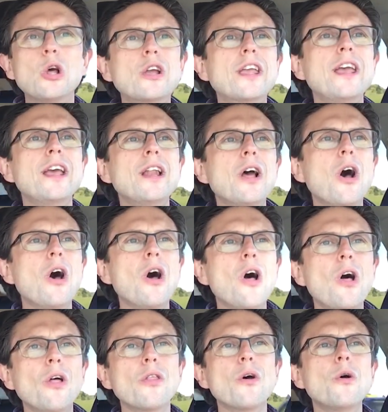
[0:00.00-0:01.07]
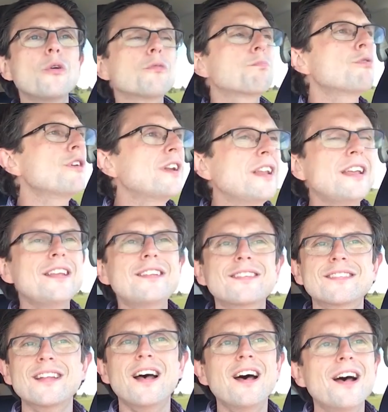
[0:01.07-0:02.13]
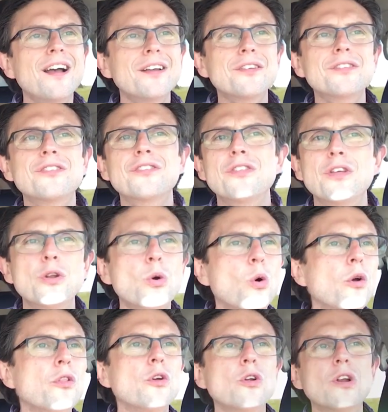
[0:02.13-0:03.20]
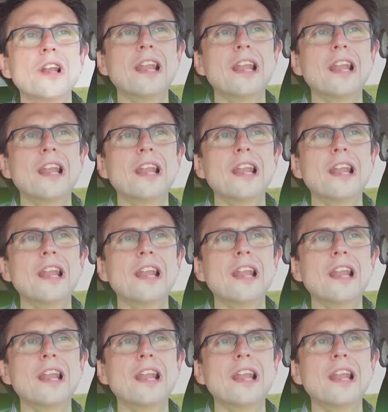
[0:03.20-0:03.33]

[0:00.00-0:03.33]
Look at all those pretty stars, the northern